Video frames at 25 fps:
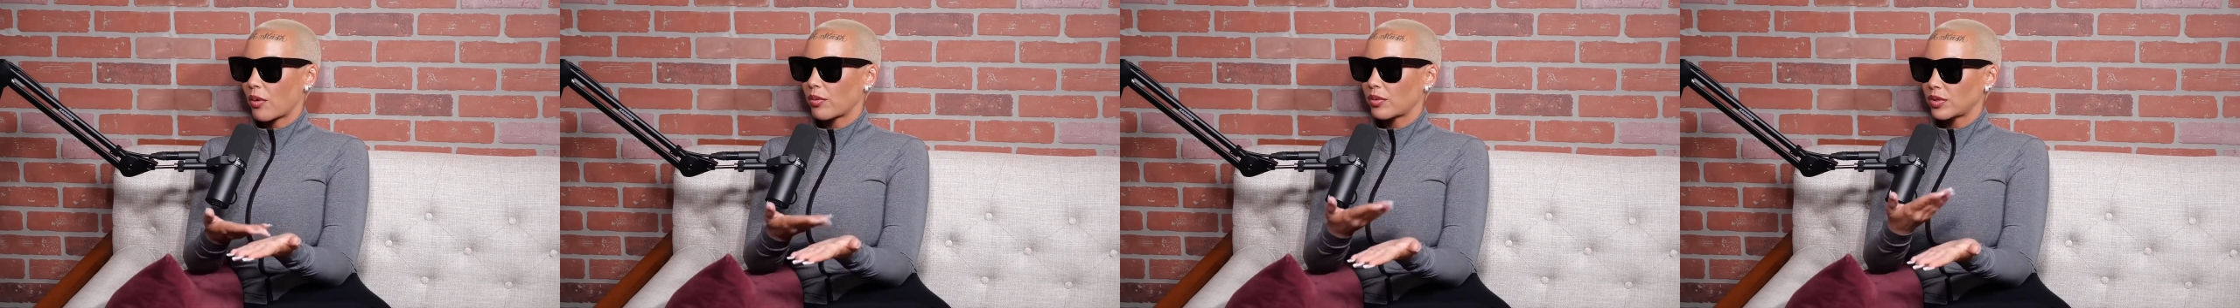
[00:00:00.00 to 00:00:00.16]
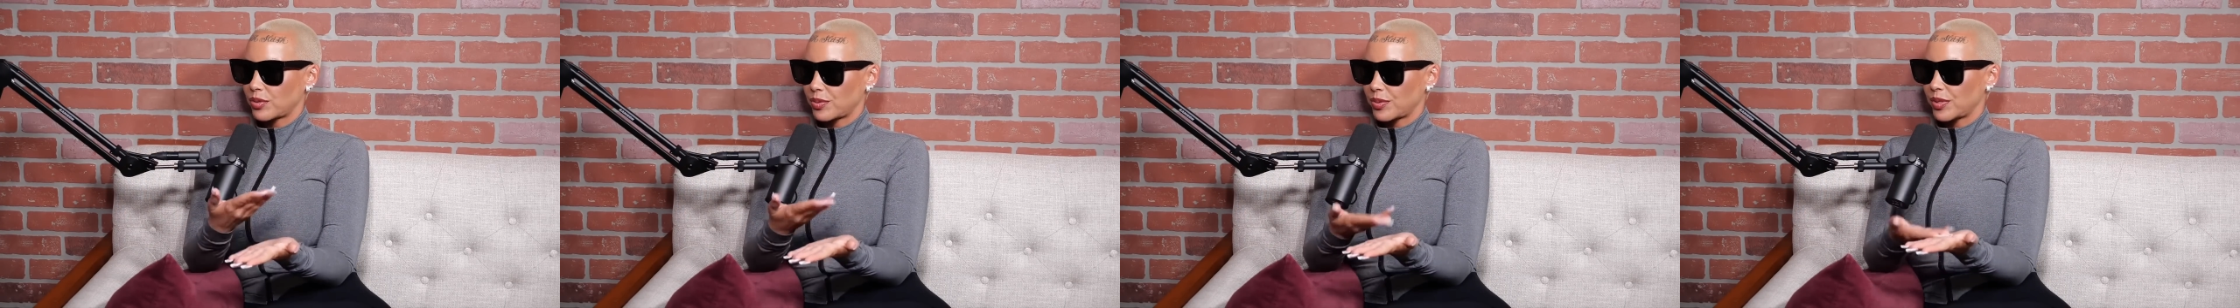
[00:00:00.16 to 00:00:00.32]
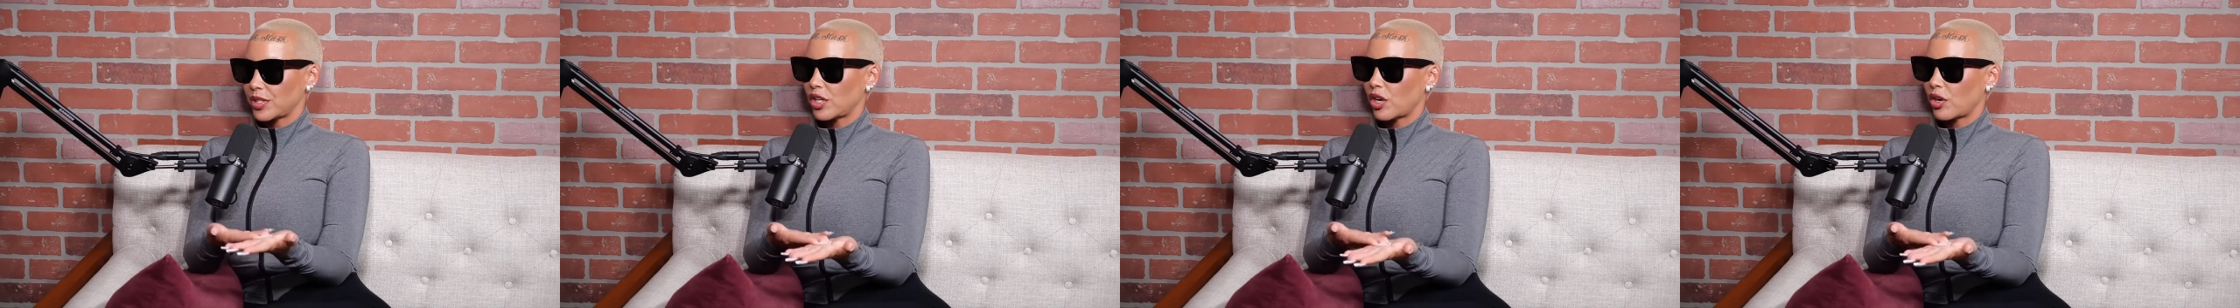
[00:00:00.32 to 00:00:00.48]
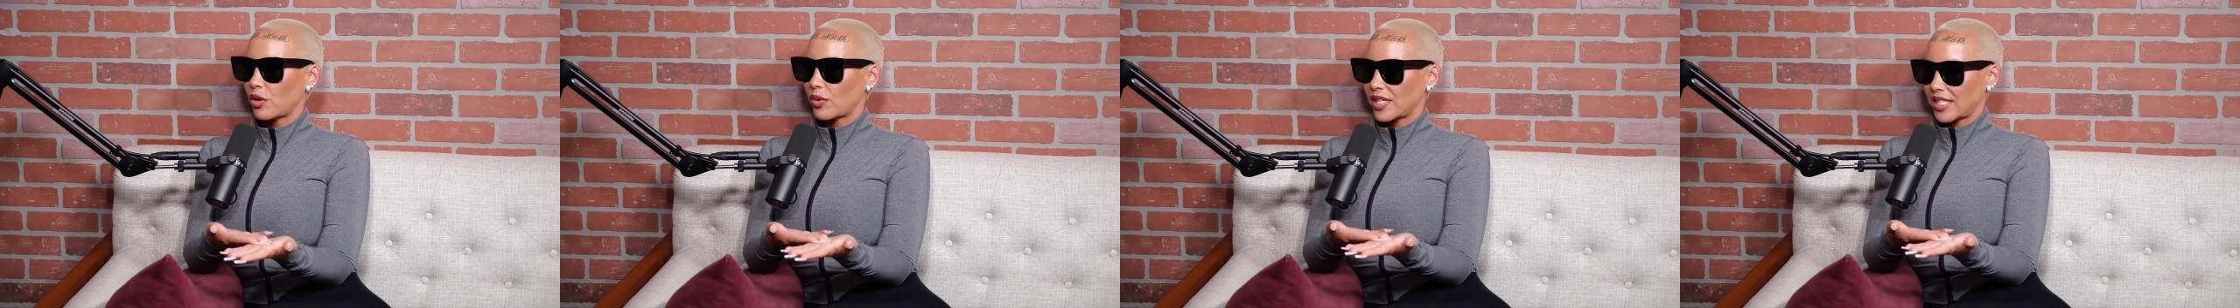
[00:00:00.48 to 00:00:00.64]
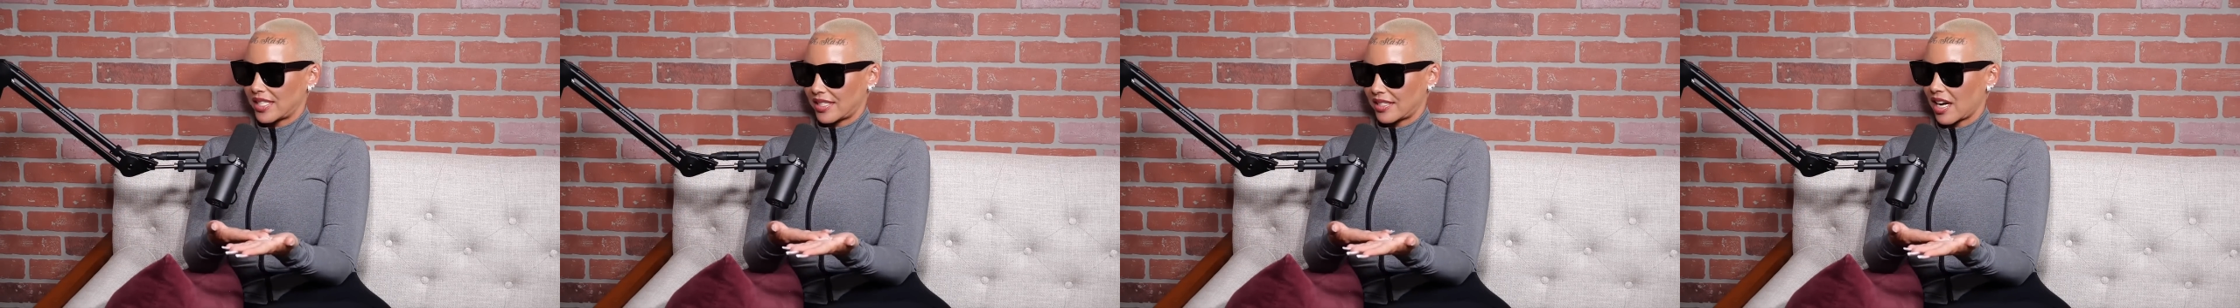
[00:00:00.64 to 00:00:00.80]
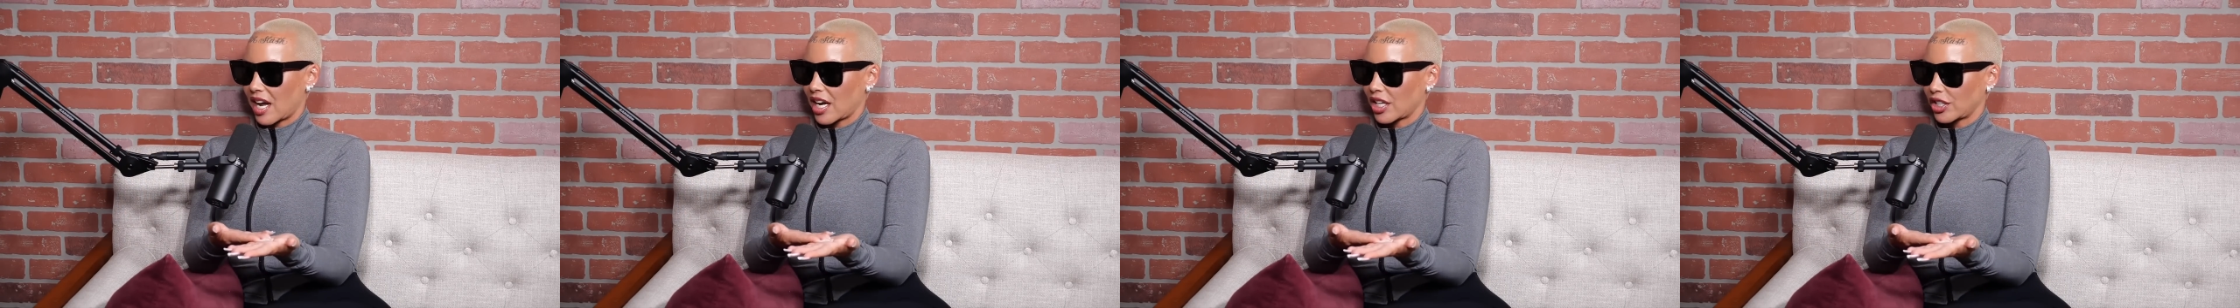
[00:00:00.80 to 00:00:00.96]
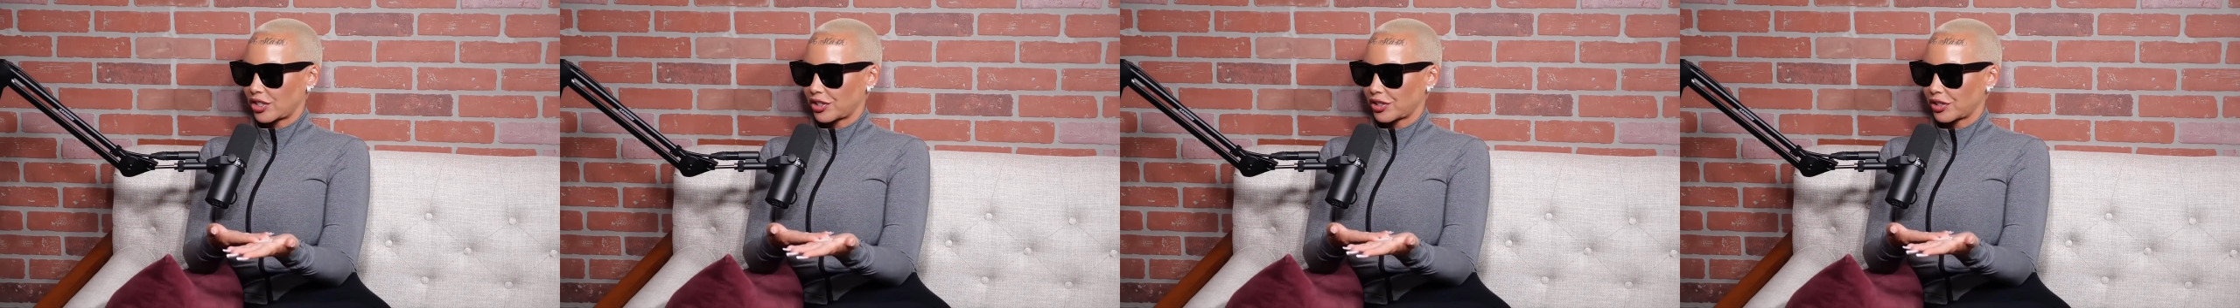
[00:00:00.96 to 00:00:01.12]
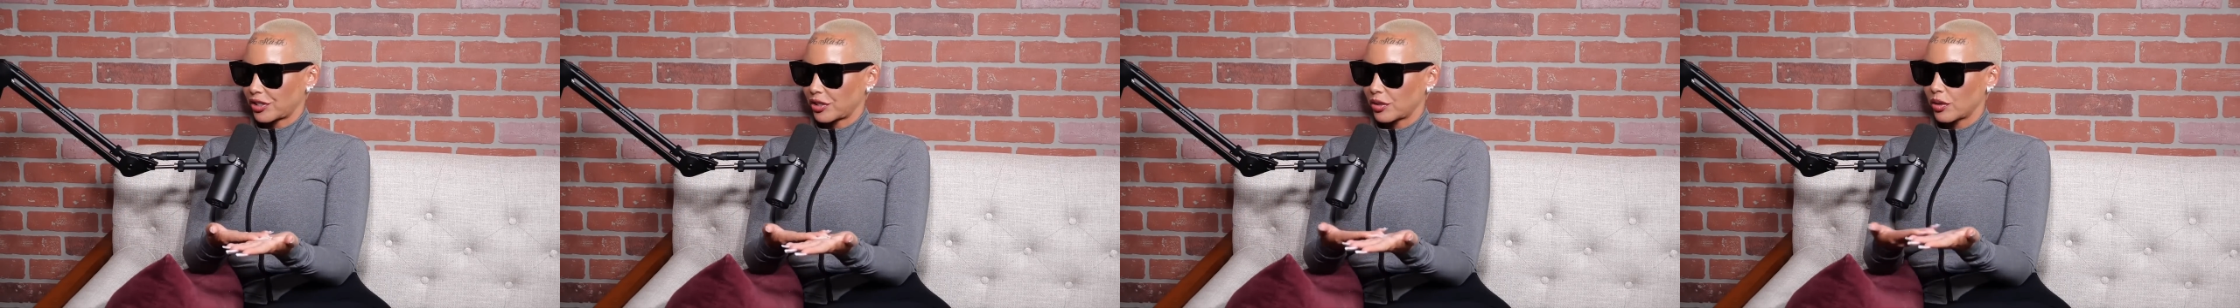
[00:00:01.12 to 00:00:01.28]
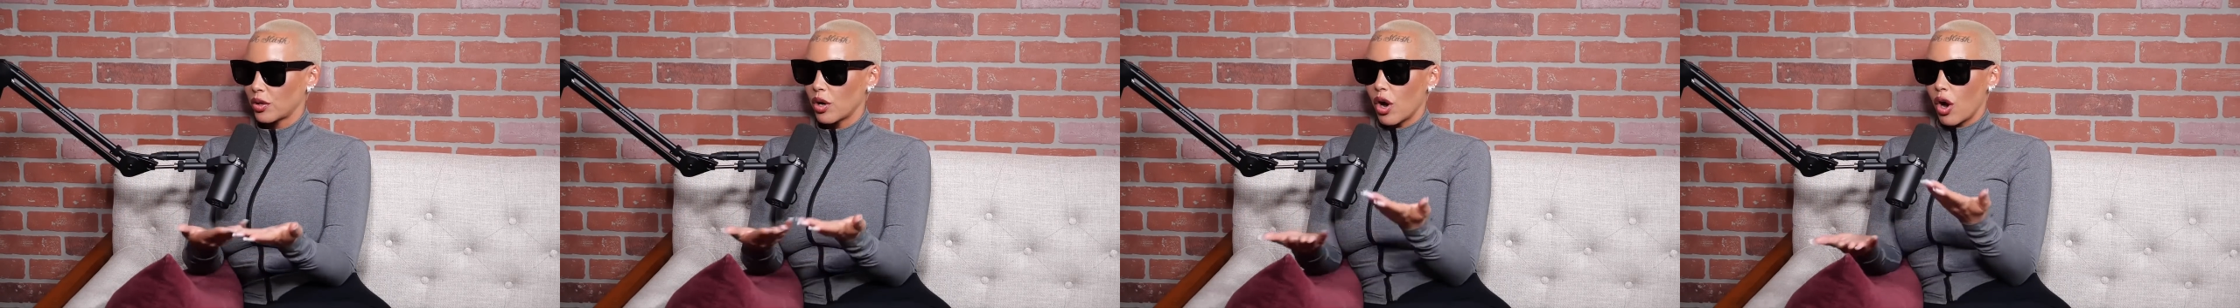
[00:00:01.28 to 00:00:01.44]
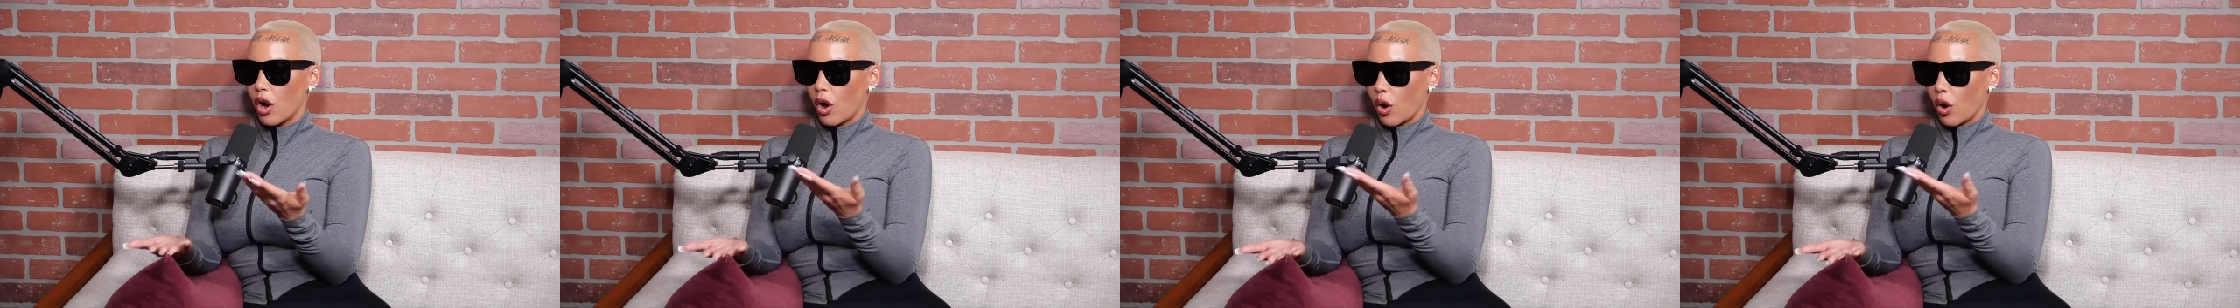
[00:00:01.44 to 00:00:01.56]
which we know is not true,